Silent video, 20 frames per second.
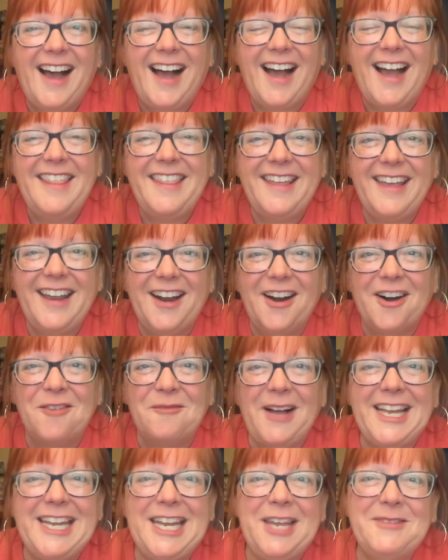Hi there,
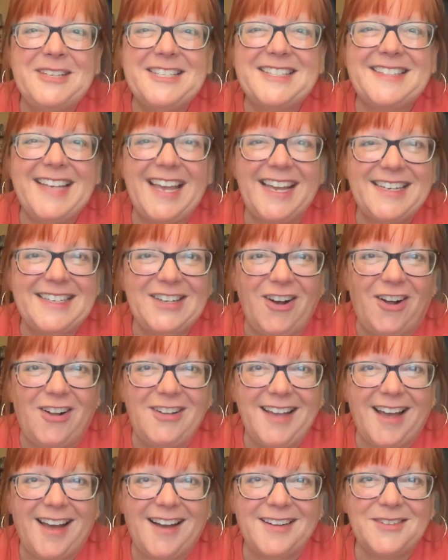my name is Sandy
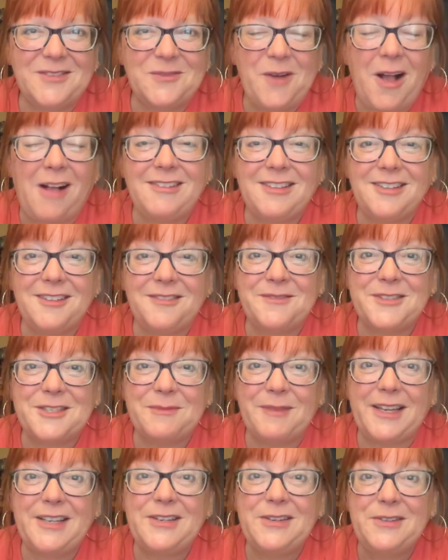Allnock. Welcome to
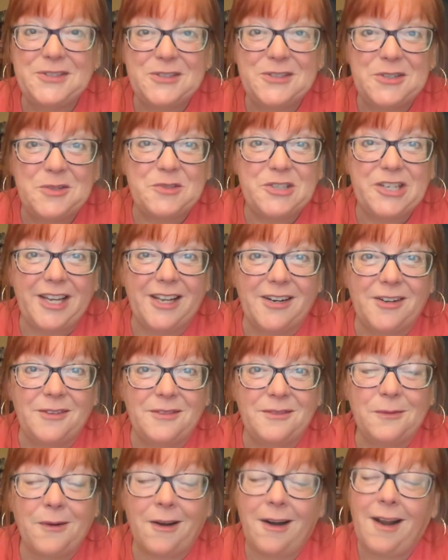my YouTube
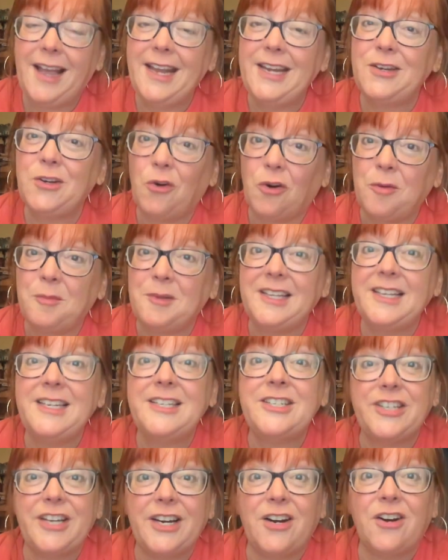channel where I normally
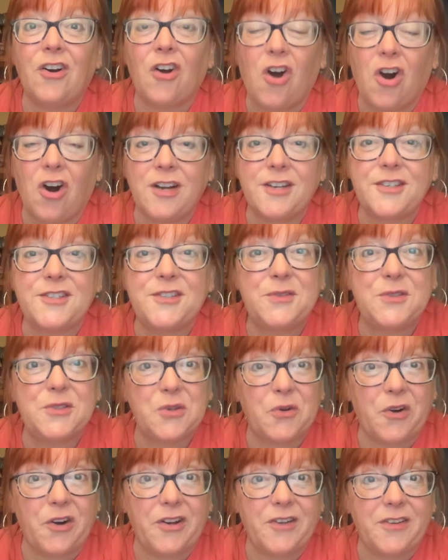share art
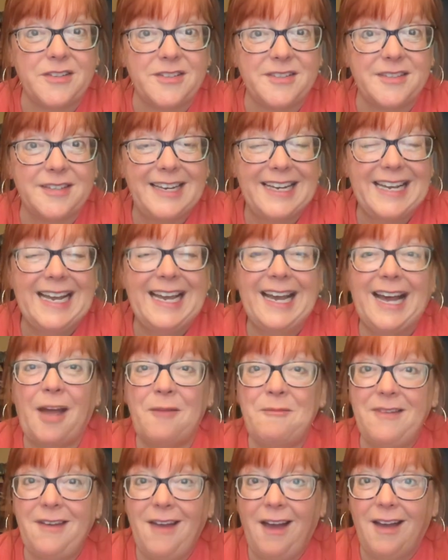tutorials.
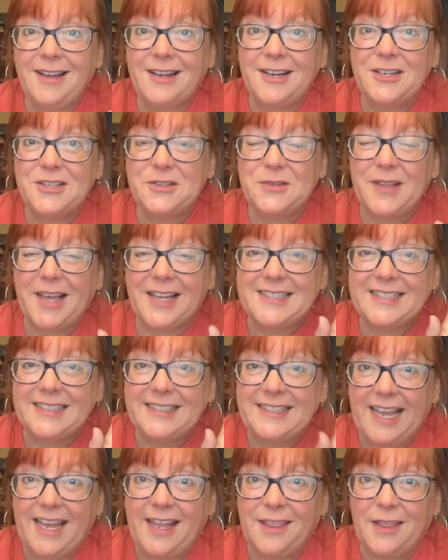I'm not going to do that
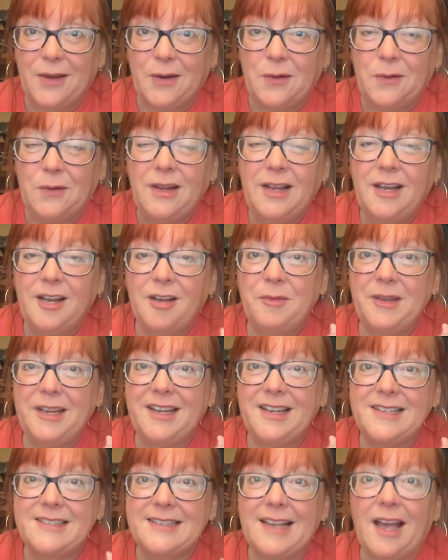today though,
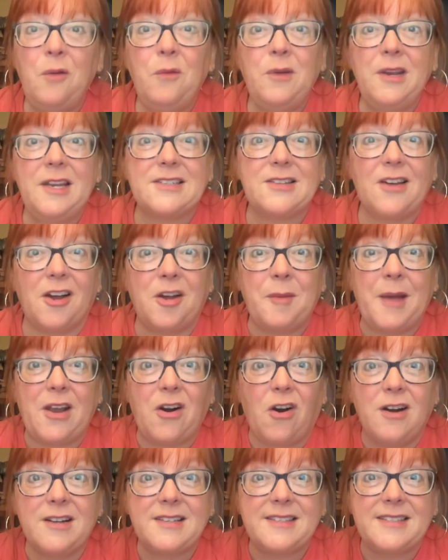because I want to talk about
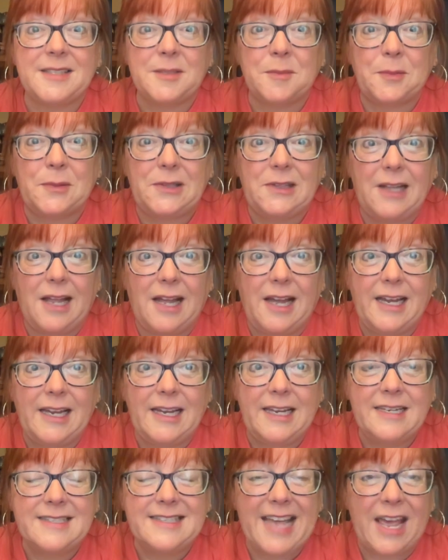art
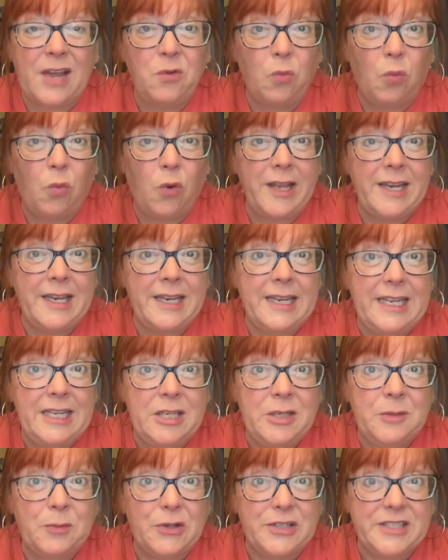supplies and one
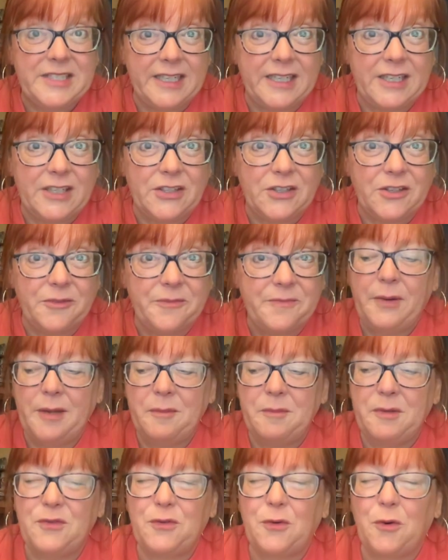in particular. But
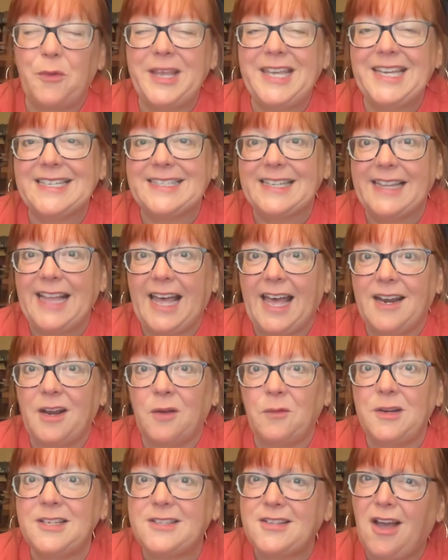before we get to that, I
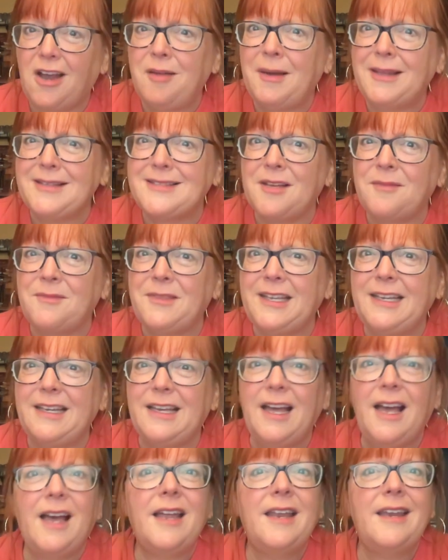want to talk about something
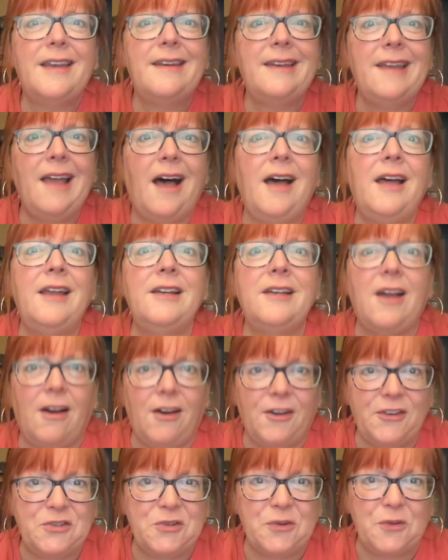
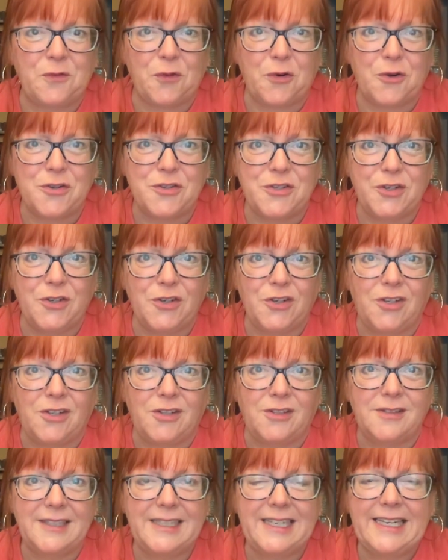
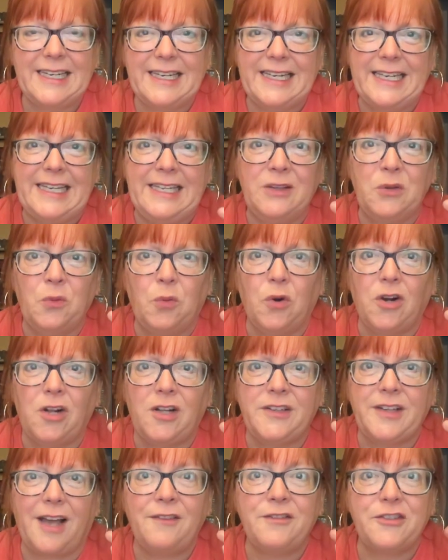non-controversial in the
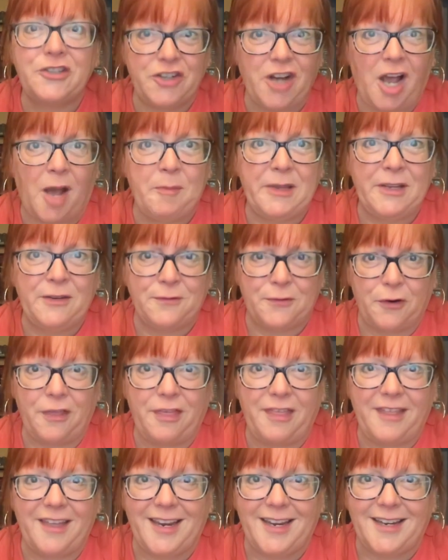world of shopping for
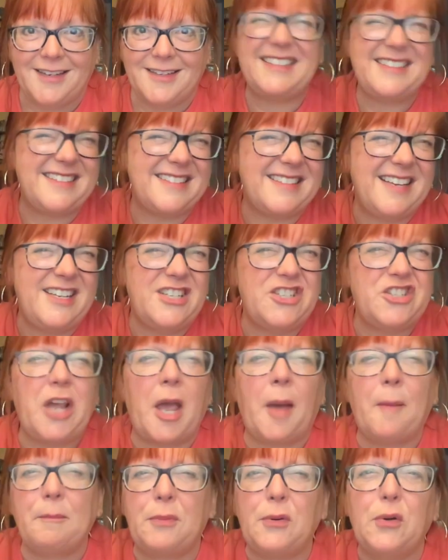things, say
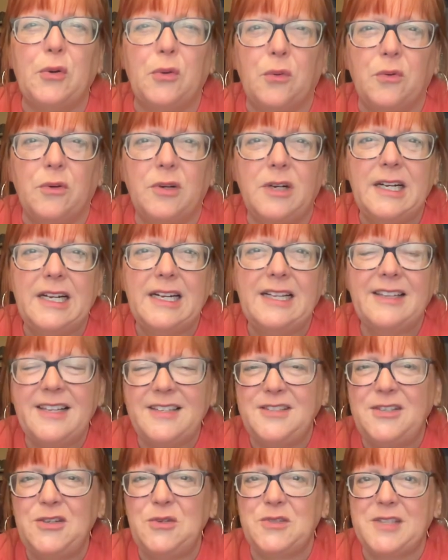shampoo.
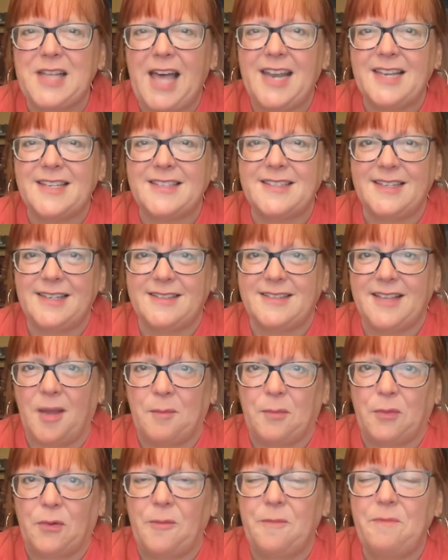Let's use that as an
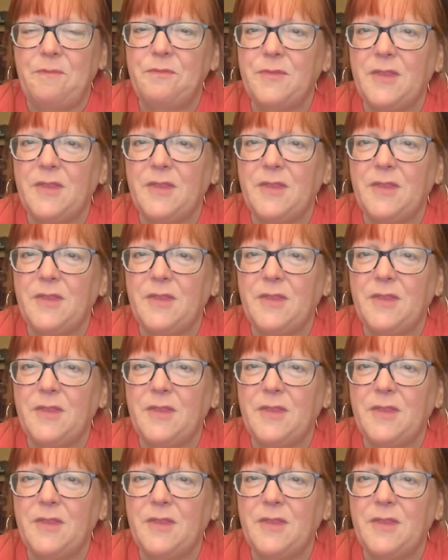example.